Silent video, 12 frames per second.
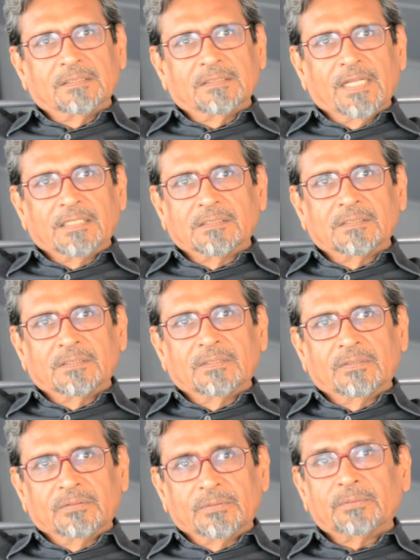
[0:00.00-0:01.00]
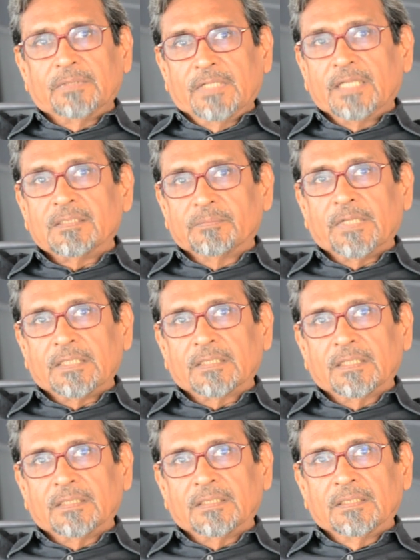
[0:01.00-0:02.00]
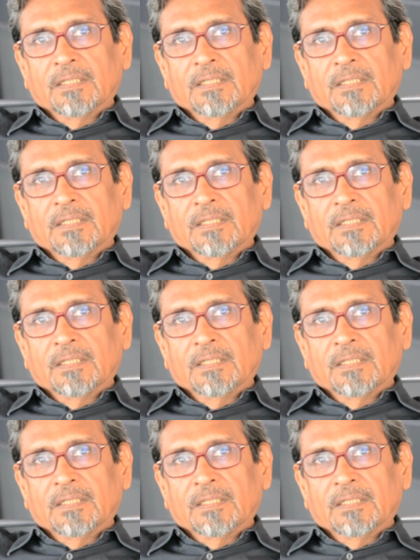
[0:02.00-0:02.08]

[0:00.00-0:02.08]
Danes, two Danes basically.